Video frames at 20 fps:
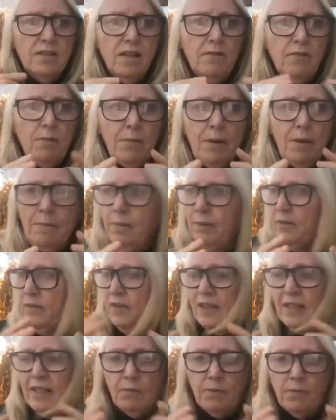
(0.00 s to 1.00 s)
I remember
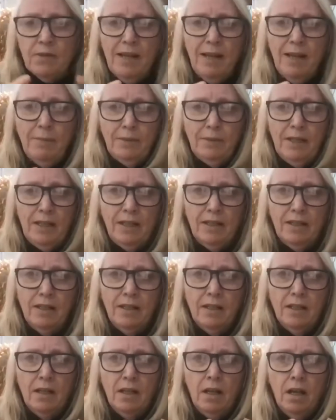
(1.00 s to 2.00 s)
things was happening.
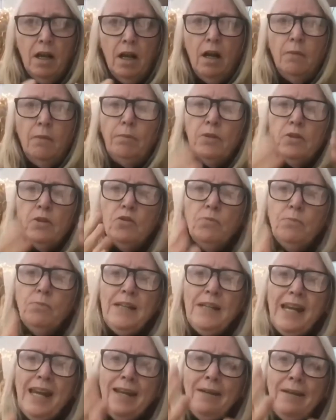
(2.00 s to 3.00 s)
But to
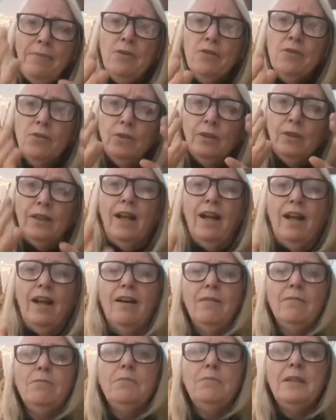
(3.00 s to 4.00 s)
be able to
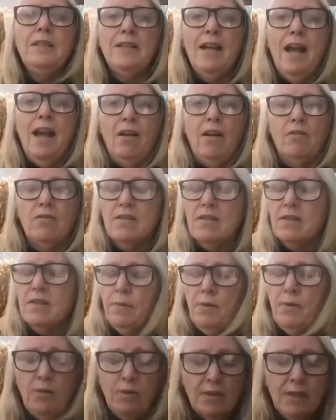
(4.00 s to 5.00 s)
calm me down,
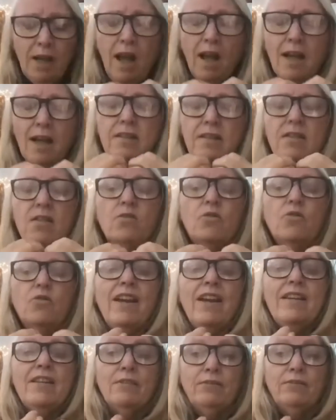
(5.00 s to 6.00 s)
spirit are so
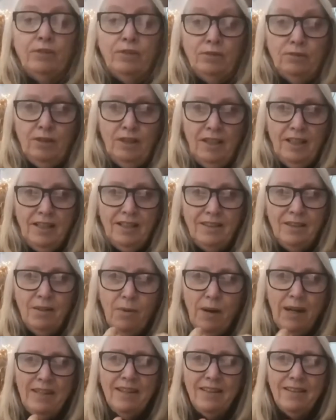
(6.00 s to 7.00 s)
graceful the
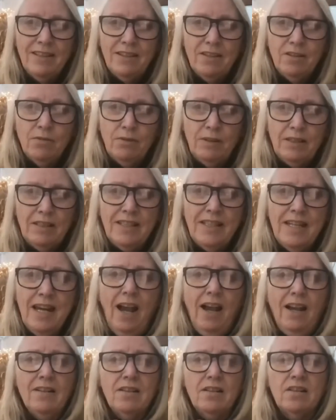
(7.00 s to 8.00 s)
way that they do it. They
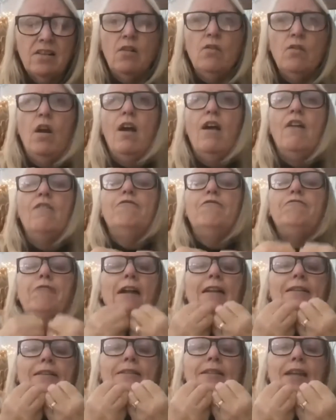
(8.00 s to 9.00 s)
are so
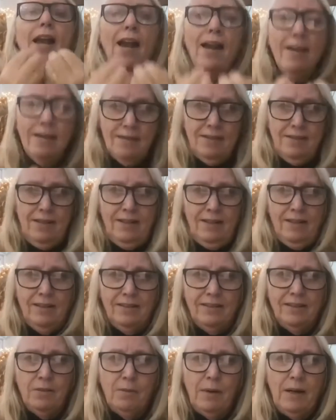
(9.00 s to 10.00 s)
fantastic
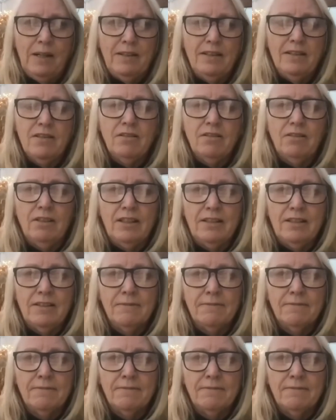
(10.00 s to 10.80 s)
the way they do it.